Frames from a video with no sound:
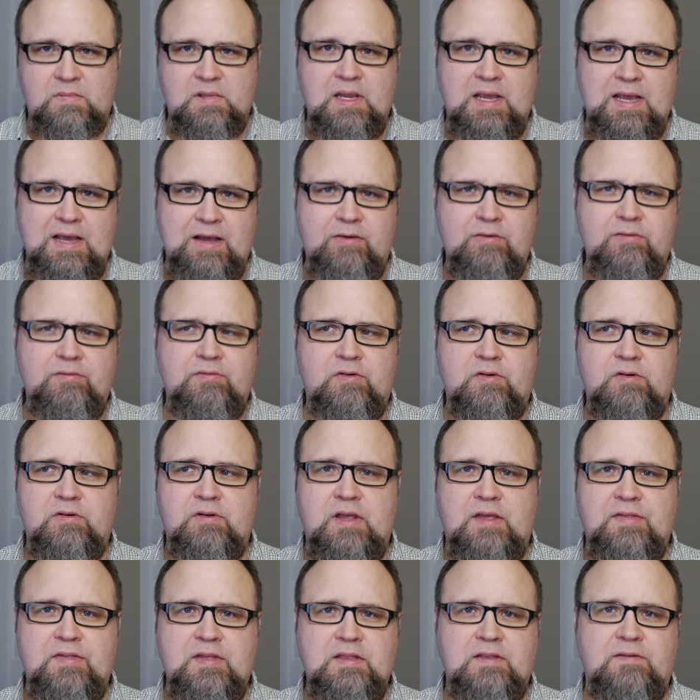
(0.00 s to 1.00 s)
However,
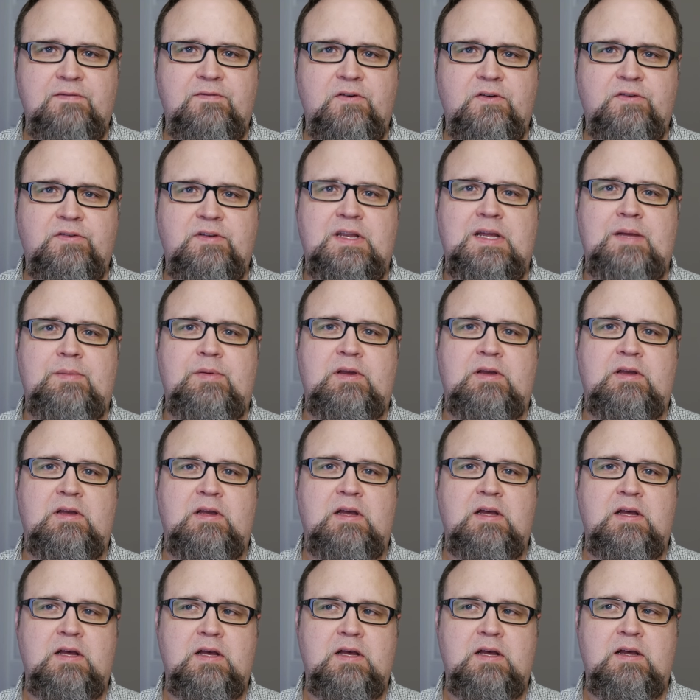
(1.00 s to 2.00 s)
I think the first topic
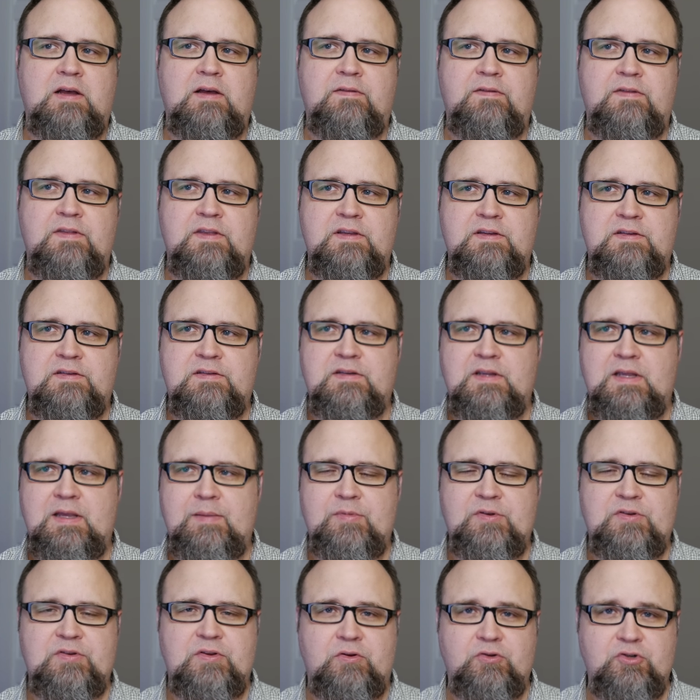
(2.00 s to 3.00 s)
uh, this
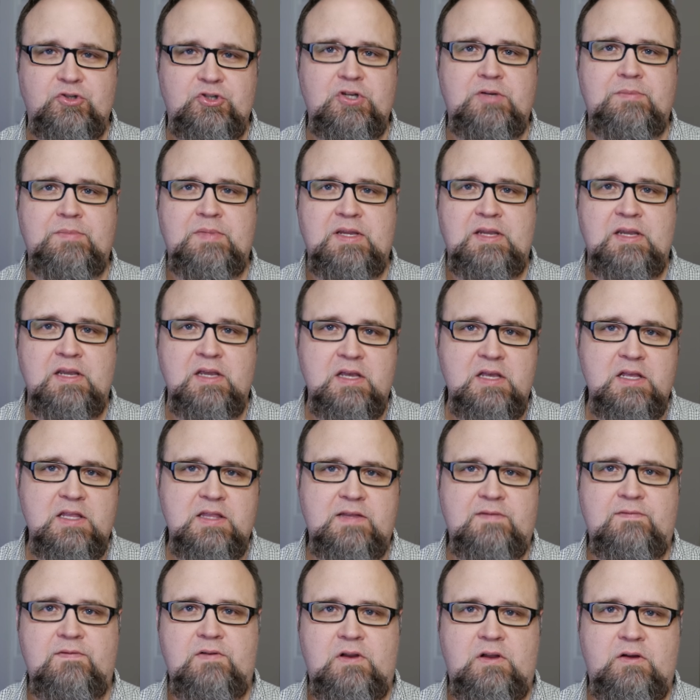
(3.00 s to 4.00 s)
episode should be
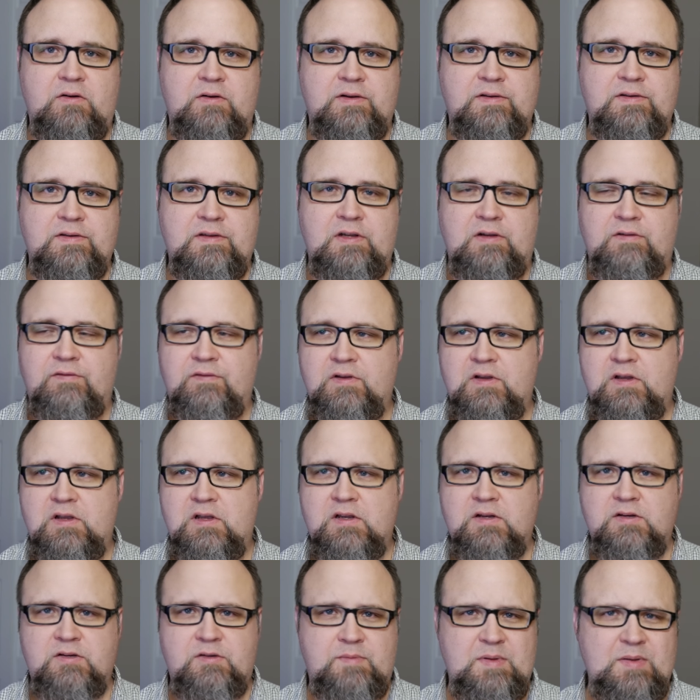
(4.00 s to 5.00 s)
the vlog itself.
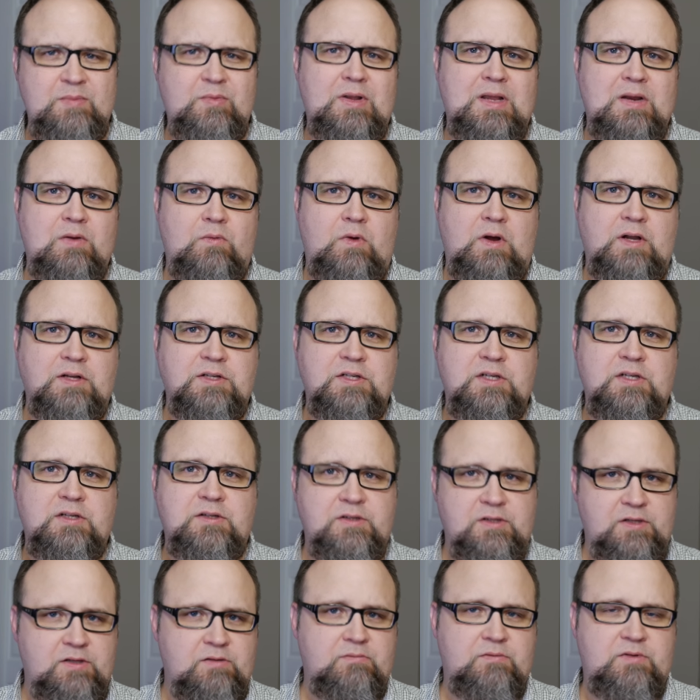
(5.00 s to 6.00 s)
Do people like watching it?
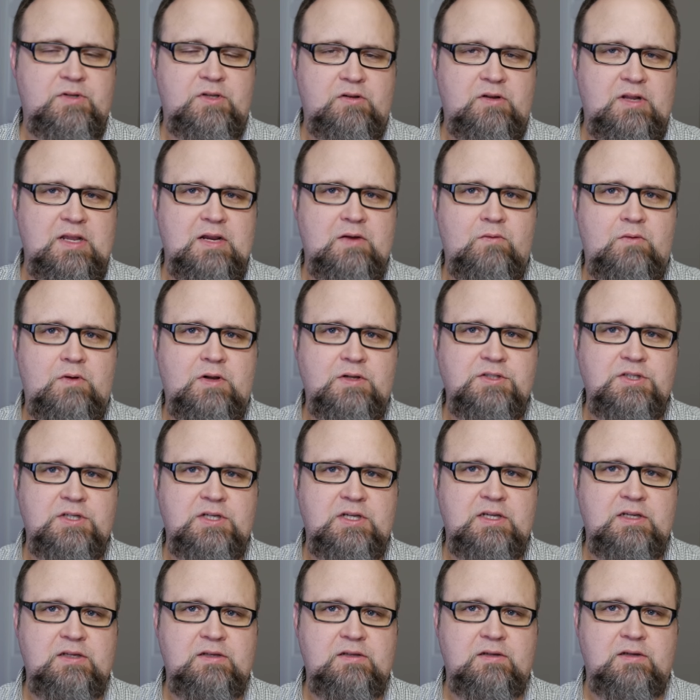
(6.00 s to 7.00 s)
Do you, do you like
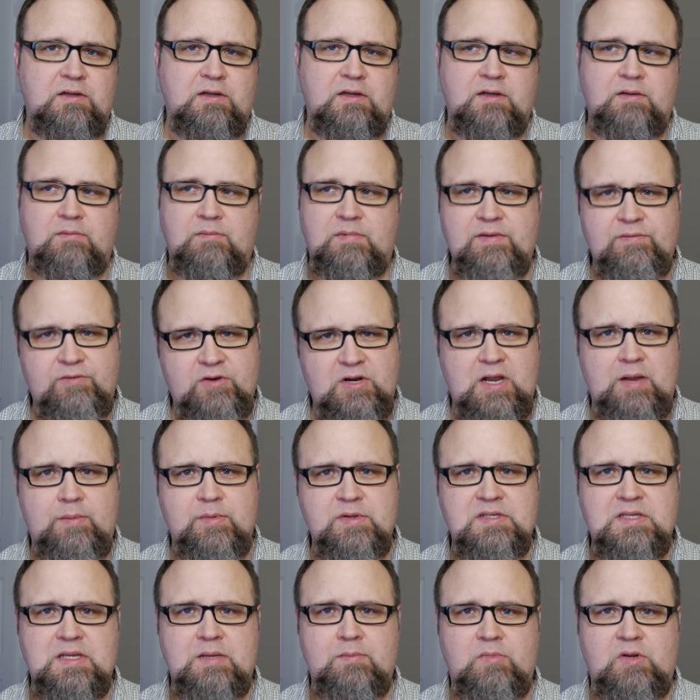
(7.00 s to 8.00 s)
watching it? Um, leave your
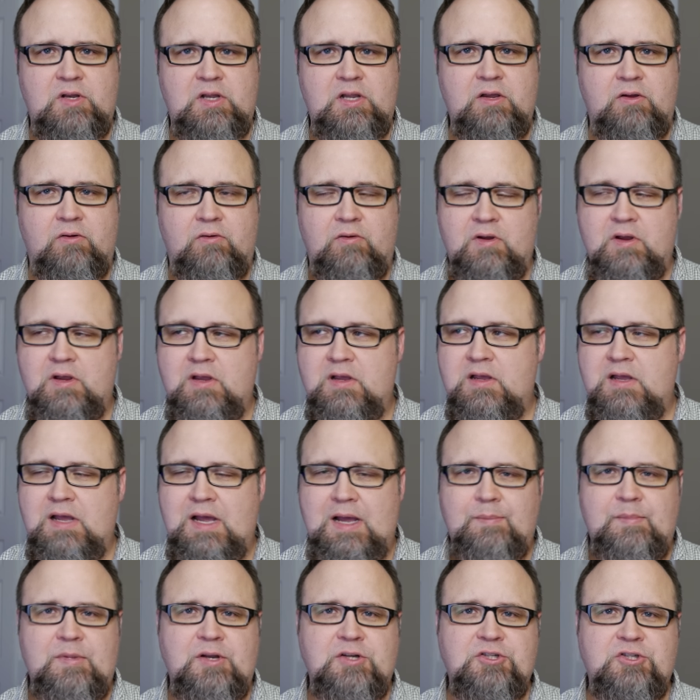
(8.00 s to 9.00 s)
comments down below.
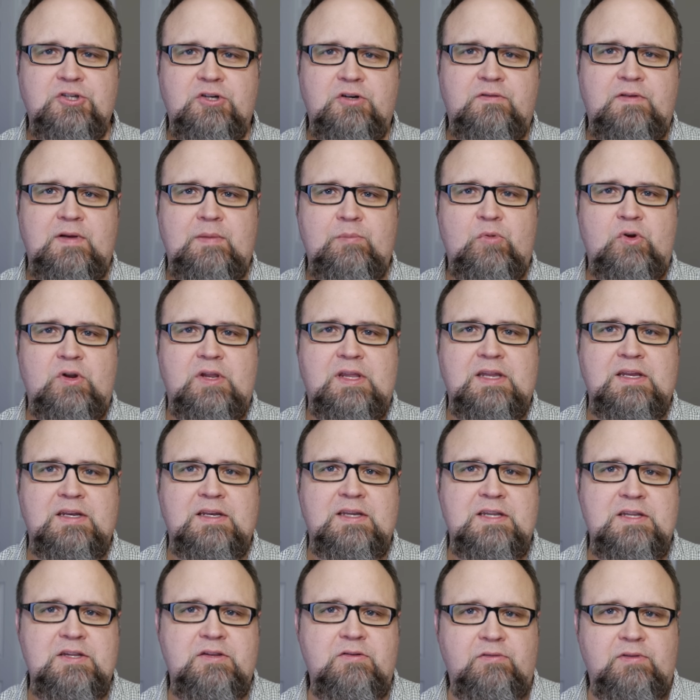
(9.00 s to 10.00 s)
I'm not sure if I'm going to
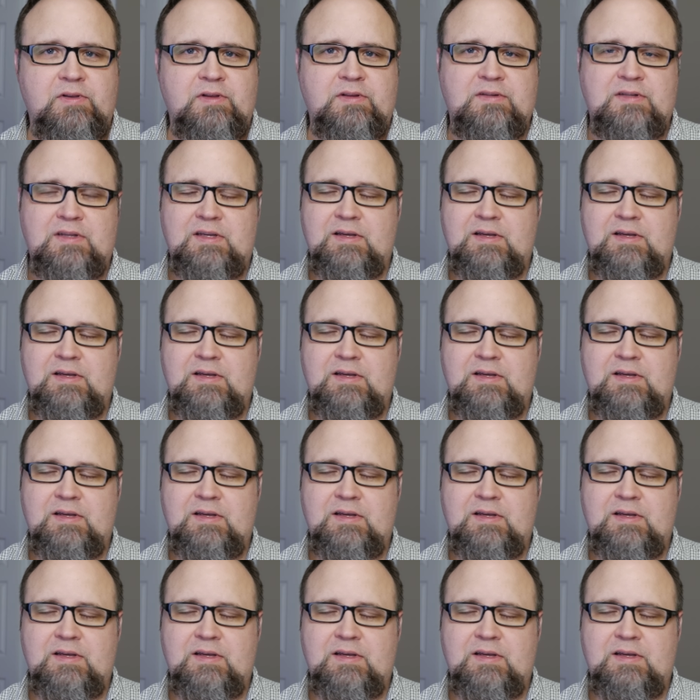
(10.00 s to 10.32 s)
continue this.